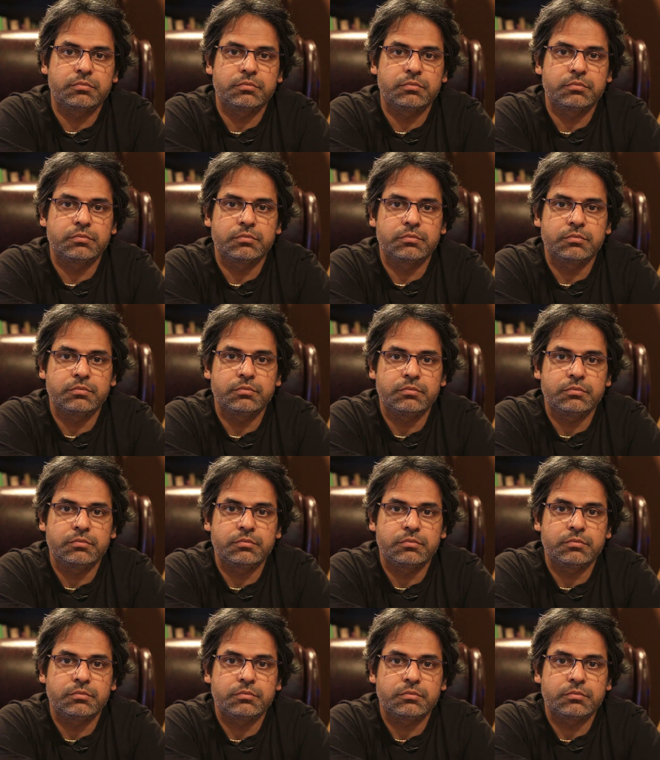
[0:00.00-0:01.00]

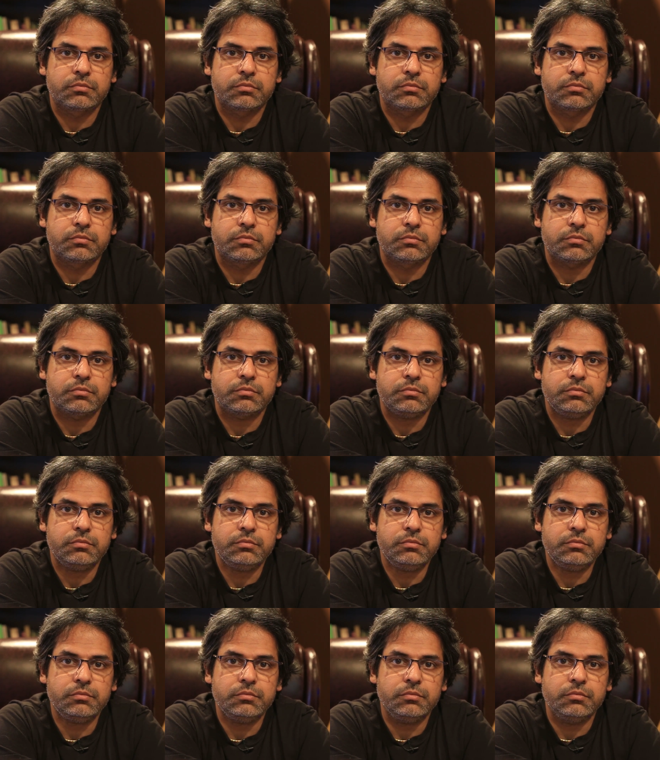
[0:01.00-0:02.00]

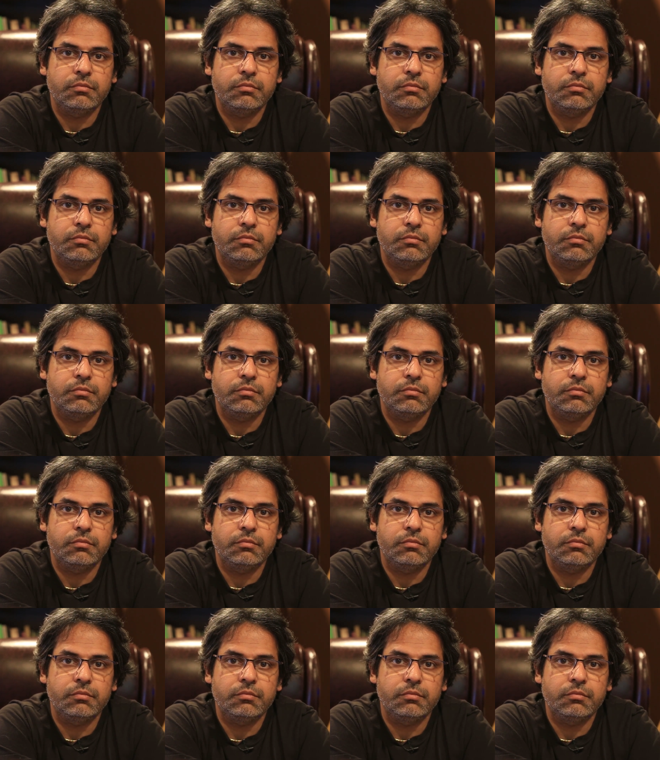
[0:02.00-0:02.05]
(no one is talking)